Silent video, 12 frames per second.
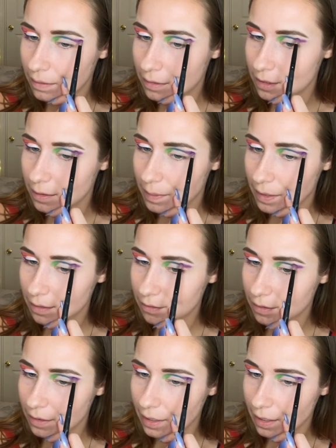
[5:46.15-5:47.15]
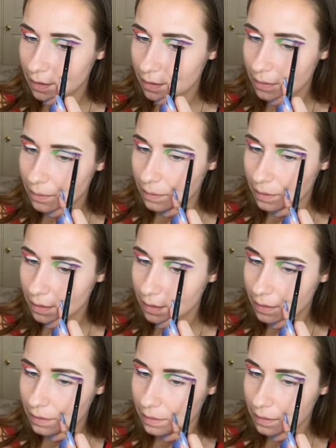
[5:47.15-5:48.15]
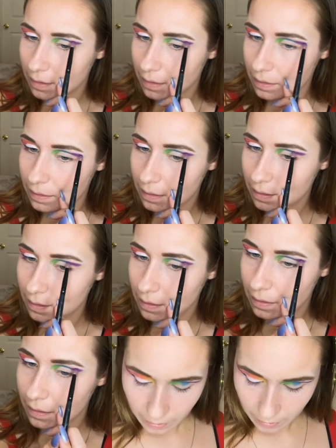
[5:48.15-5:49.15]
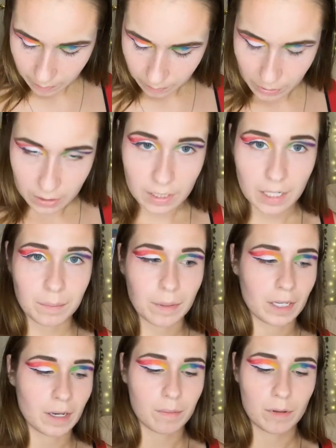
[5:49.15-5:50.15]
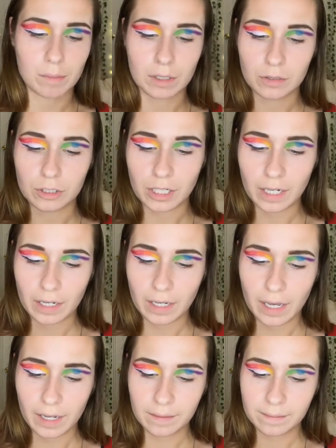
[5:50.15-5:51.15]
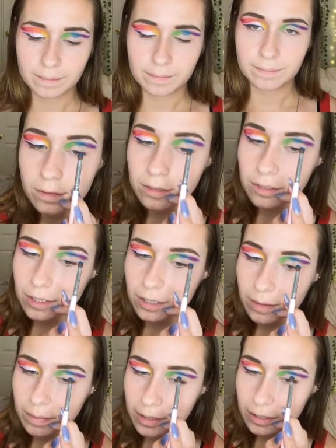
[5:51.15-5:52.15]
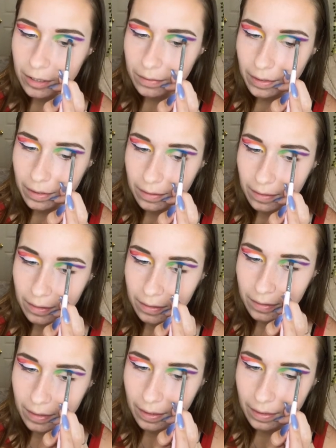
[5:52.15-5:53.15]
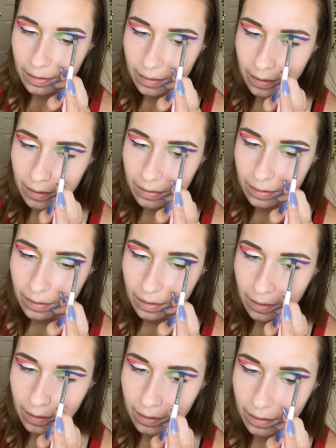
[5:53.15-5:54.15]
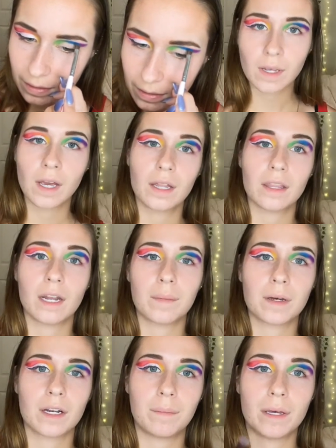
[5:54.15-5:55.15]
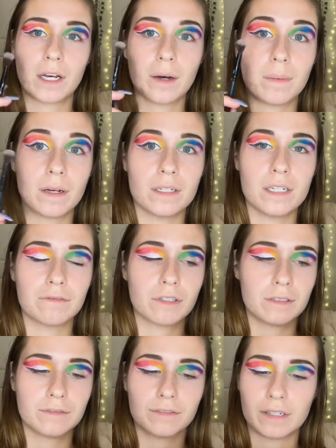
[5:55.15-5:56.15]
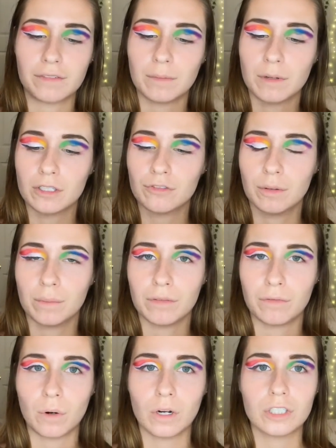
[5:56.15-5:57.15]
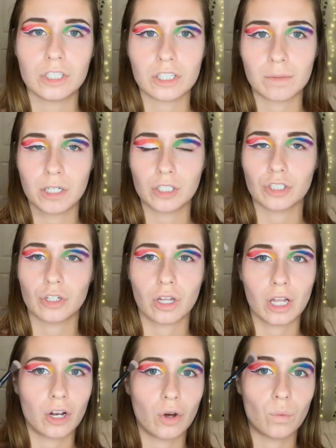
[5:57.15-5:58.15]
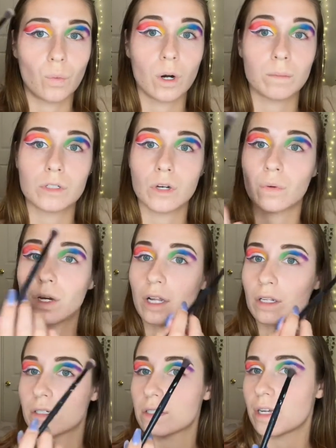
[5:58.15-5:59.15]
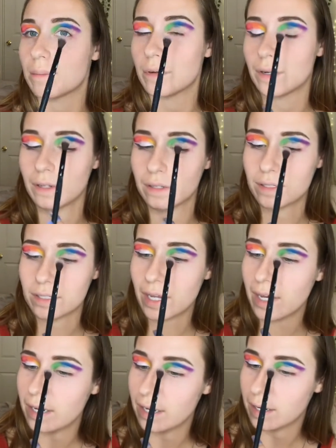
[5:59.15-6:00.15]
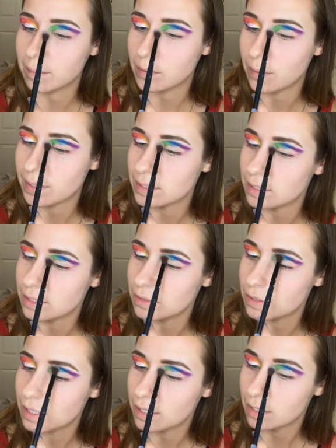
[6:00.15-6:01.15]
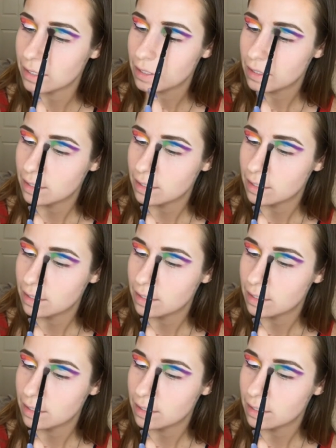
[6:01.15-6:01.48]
which is better for the outer corner. I'm just gonna pick up the blue shade again, just to make sure we don't lose that intensity. Then I'm gonna pick up a different fluffy brush from before, just to make sure that no warm tone colors get put on this side, and I'm going to use it